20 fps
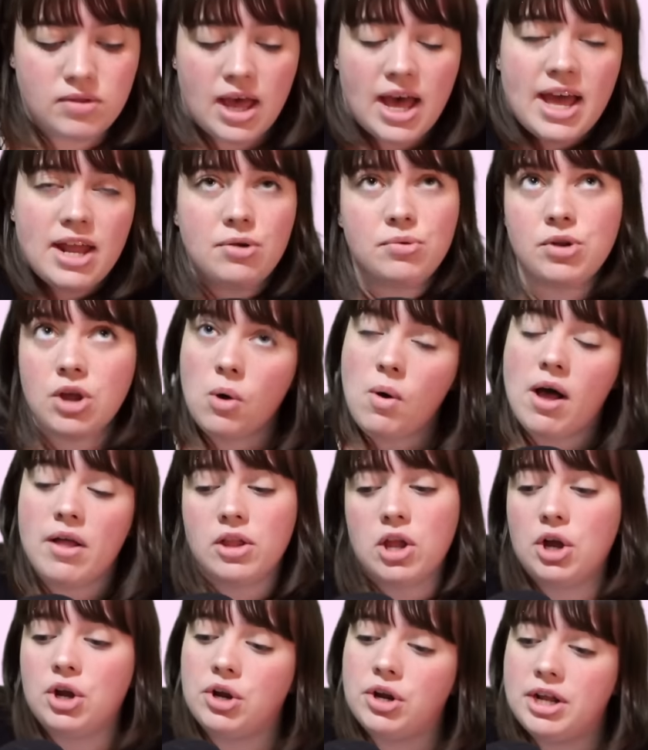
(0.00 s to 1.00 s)
I don't know how
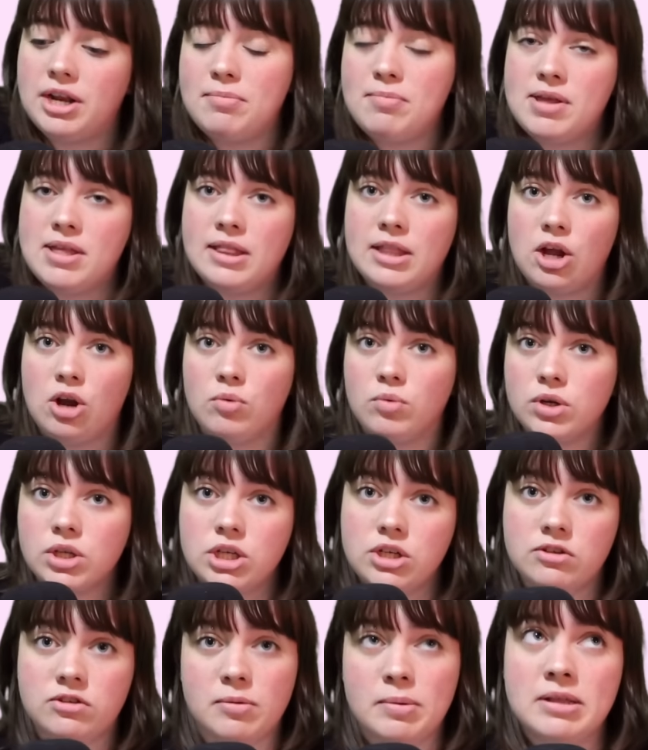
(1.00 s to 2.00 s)
long you're gonna be in there. It
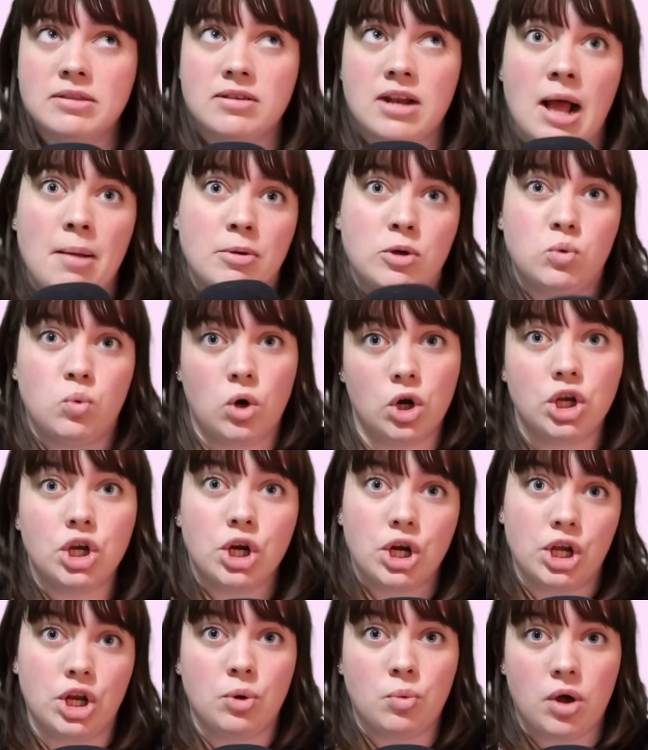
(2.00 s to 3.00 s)
really just depends on how much work
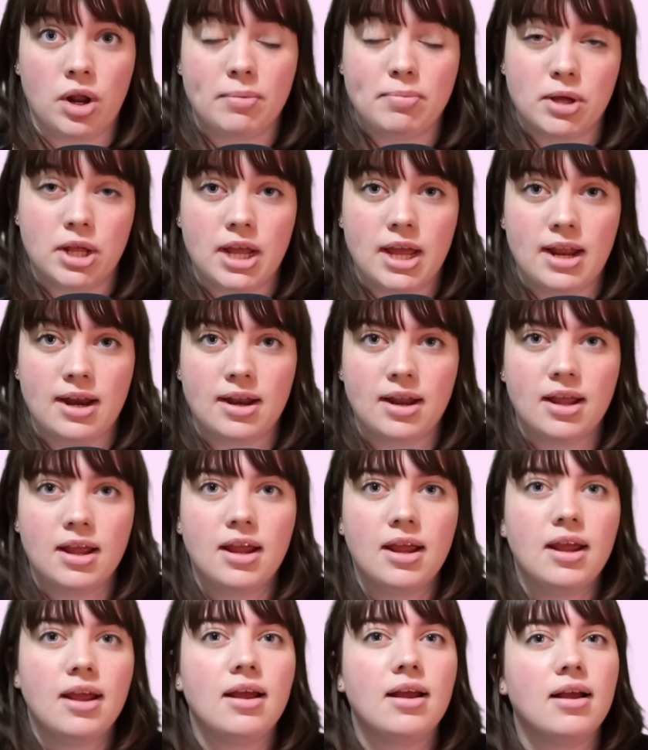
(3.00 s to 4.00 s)
you're gonna want to put in.
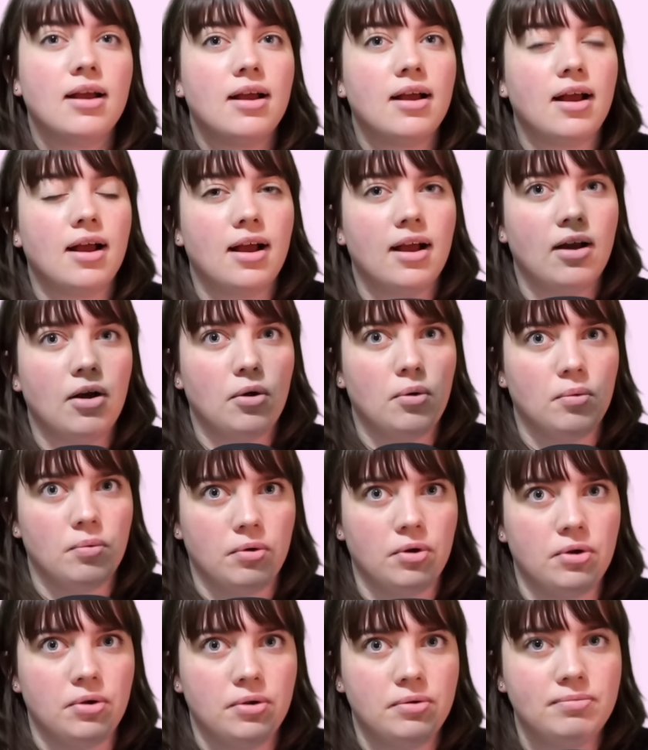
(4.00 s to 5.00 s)

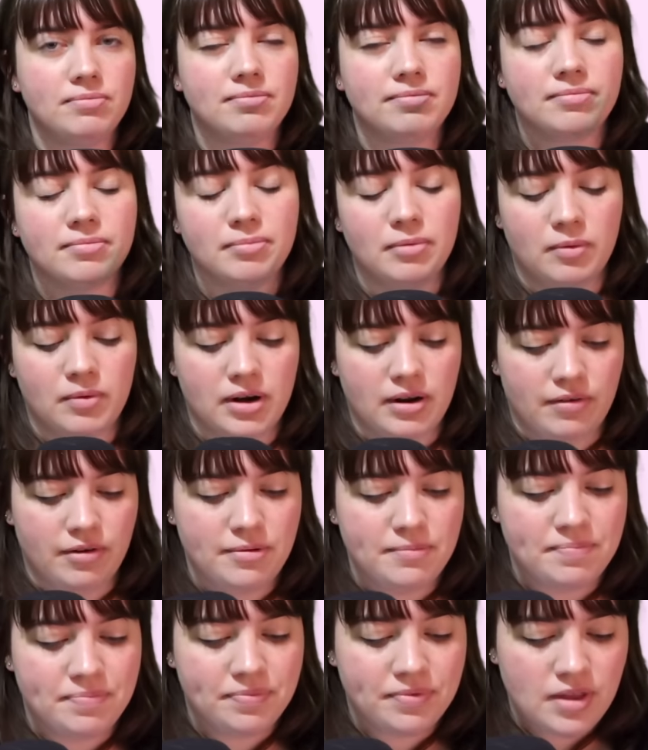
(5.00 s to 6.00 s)
Rude, but
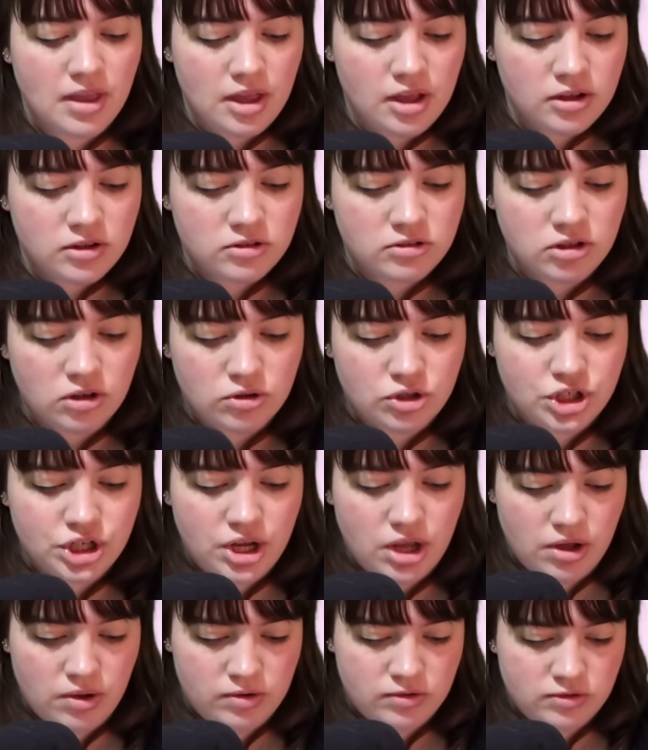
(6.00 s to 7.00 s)
whatever. So she
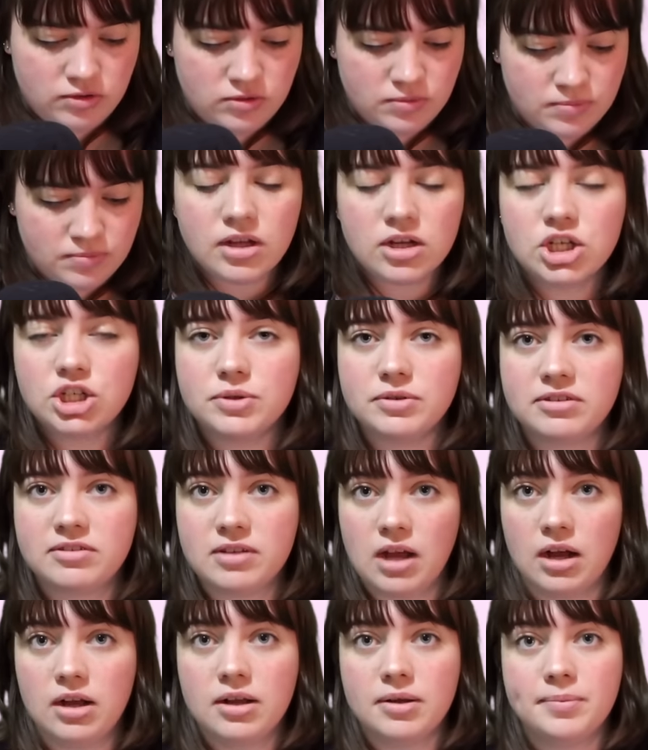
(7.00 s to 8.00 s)
goes. She was
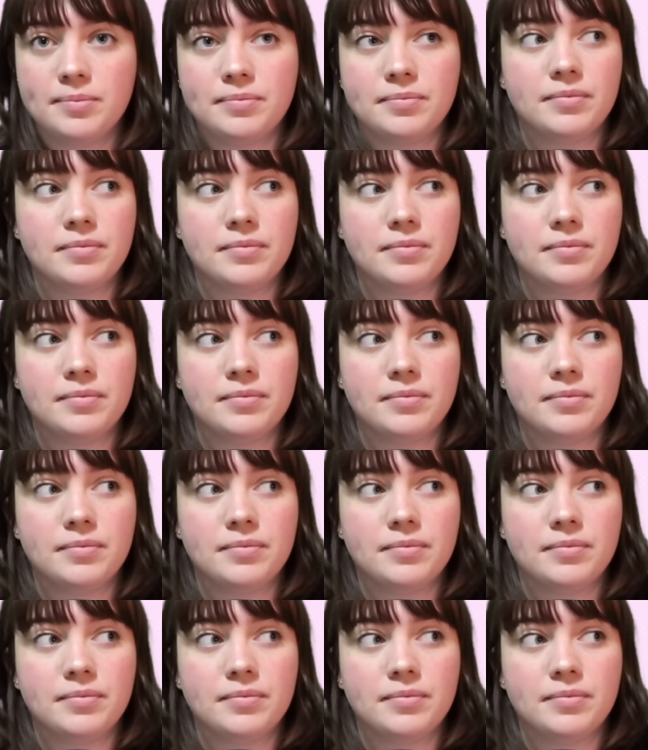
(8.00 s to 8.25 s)
stuck.